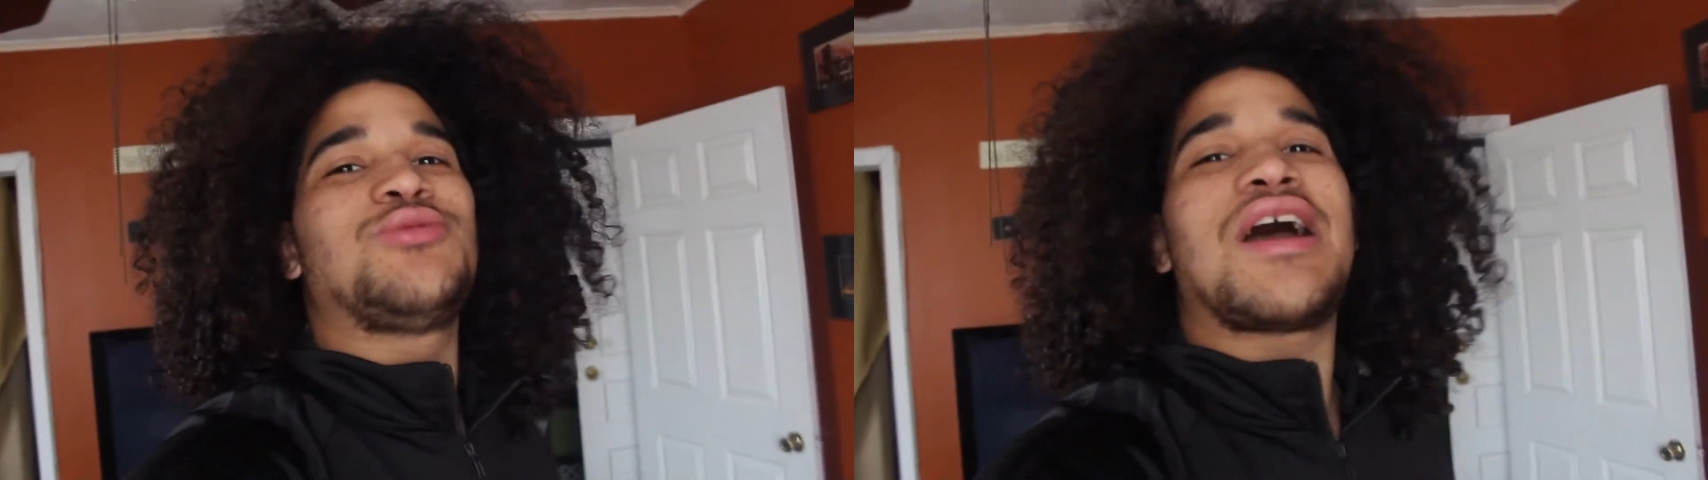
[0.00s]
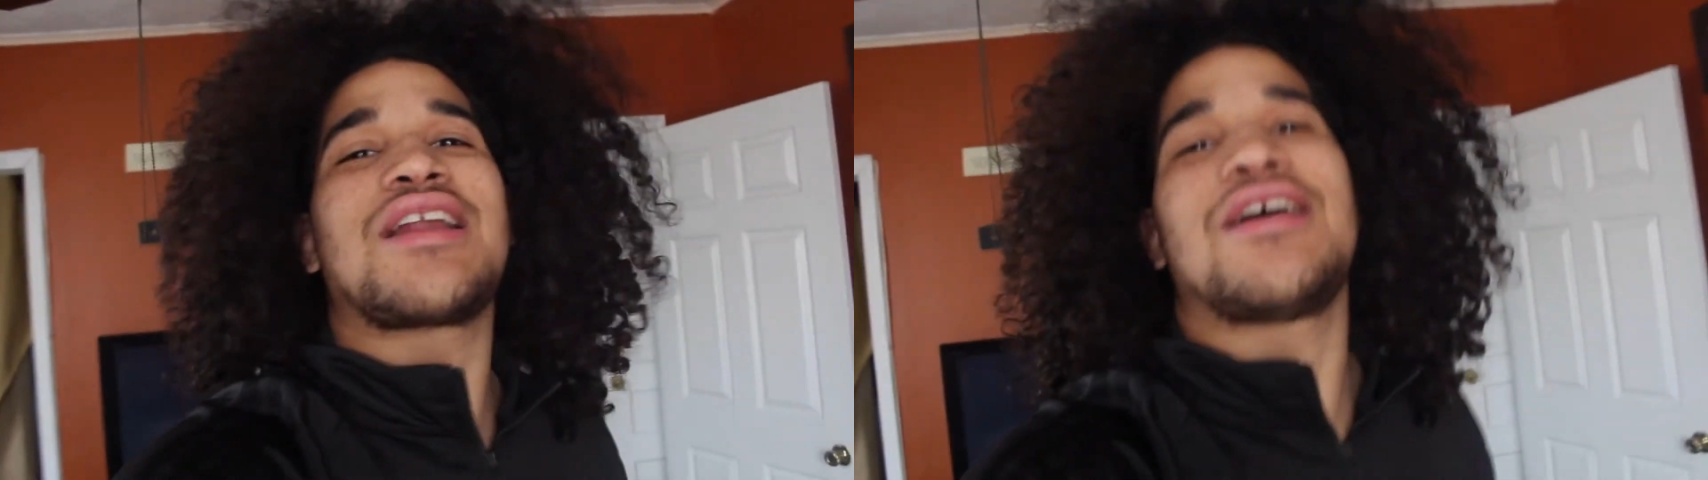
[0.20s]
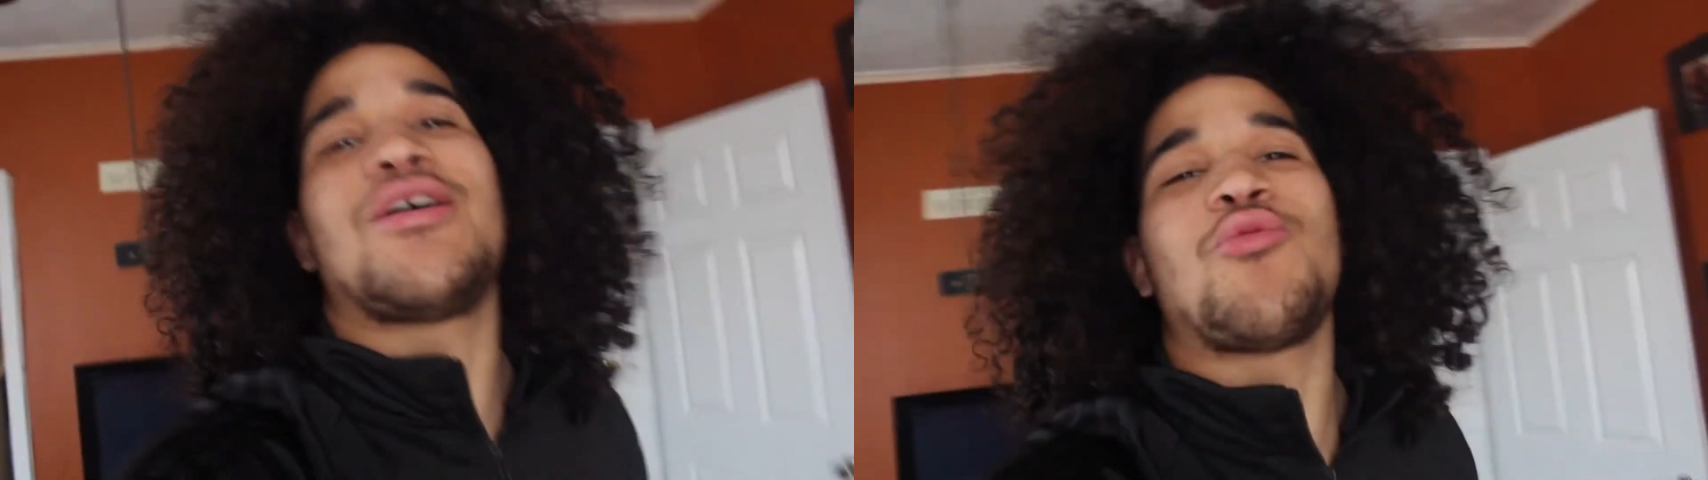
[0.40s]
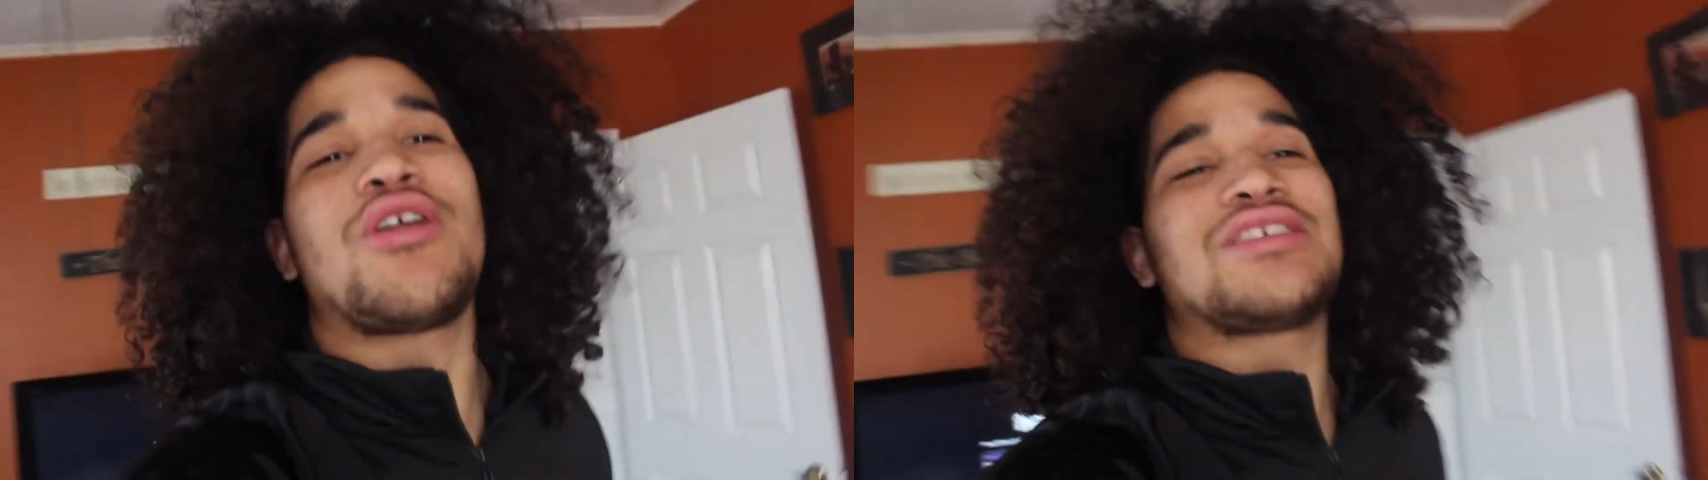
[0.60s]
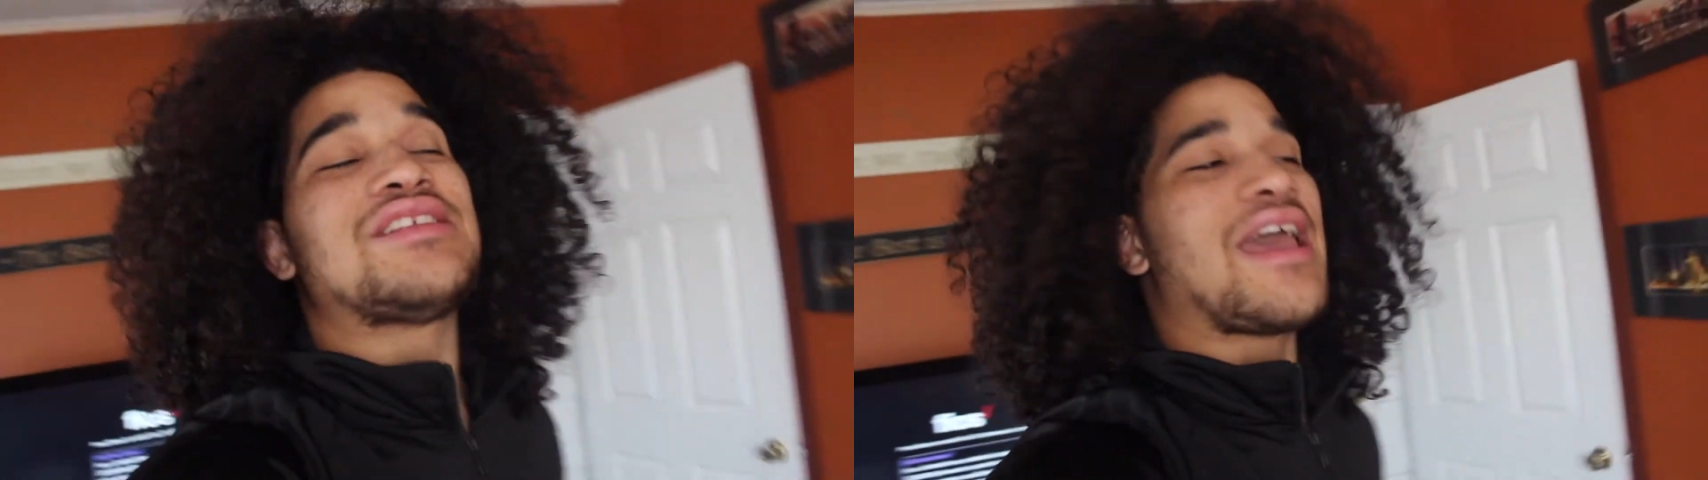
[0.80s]
got
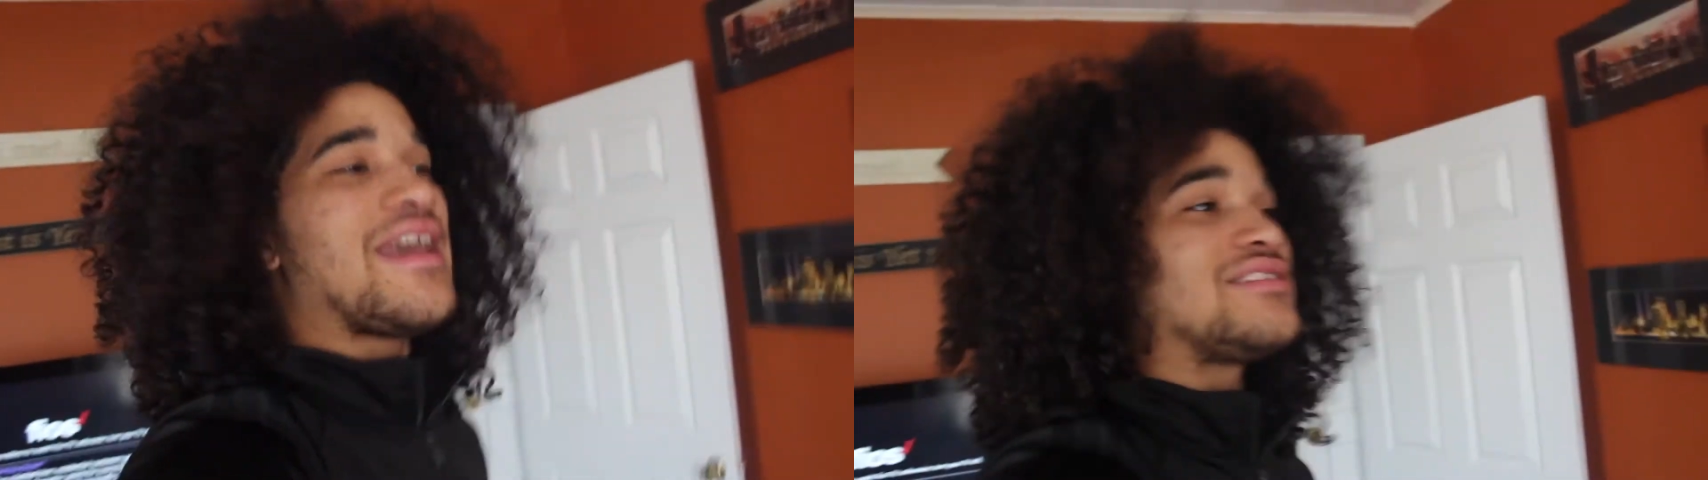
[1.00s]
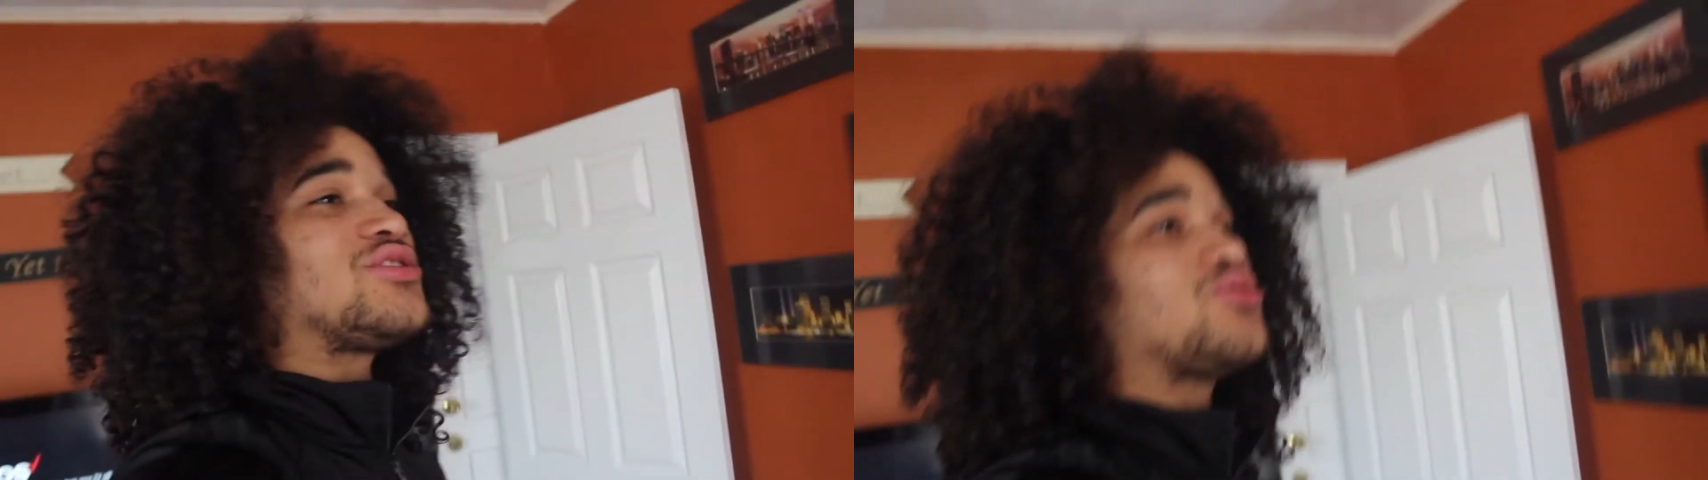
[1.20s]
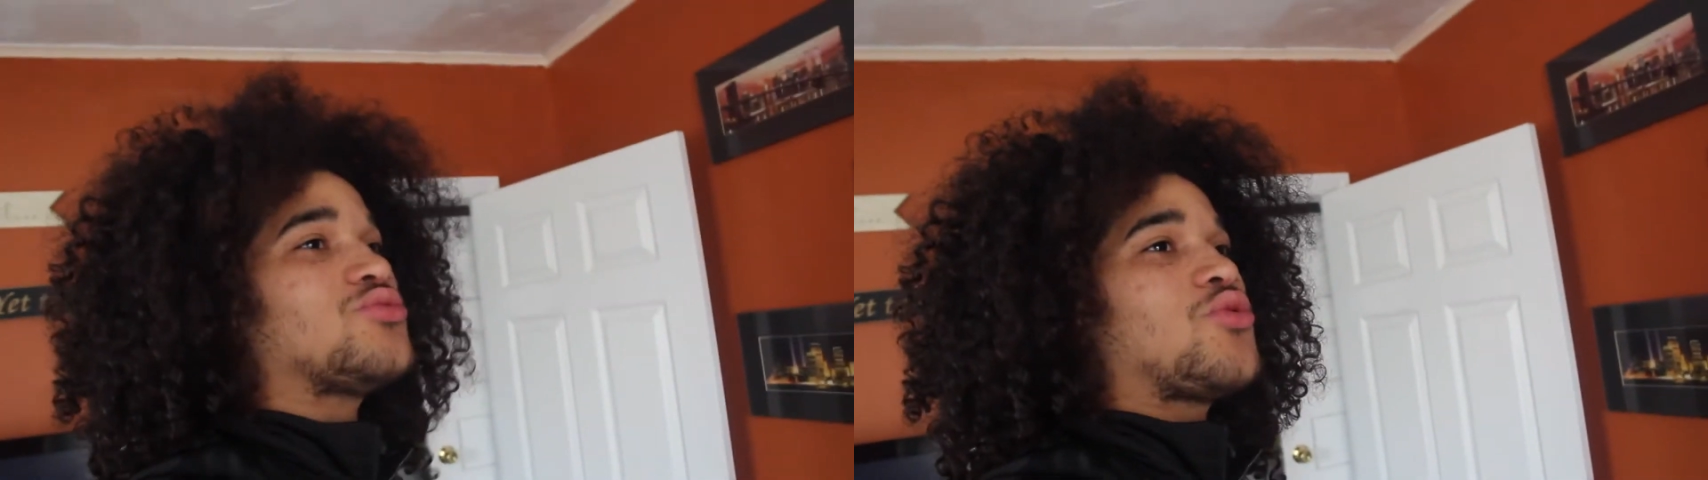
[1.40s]
want us to answer